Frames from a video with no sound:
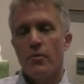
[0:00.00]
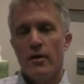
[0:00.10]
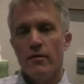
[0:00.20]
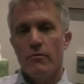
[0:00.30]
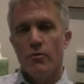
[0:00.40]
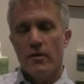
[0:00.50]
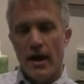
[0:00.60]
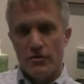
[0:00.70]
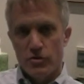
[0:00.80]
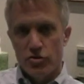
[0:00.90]
we
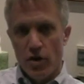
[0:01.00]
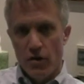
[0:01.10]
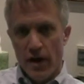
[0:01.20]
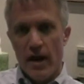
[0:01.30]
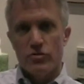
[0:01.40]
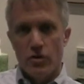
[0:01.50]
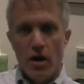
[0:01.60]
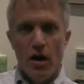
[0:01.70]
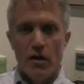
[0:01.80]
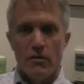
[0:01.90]
actually show an actual
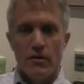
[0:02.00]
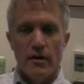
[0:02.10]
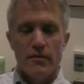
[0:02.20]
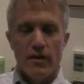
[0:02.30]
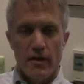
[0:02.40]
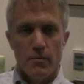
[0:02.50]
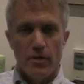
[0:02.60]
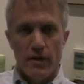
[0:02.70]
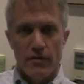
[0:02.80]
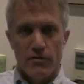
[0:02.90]
call taking
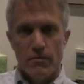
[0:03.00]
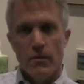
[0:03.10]
place,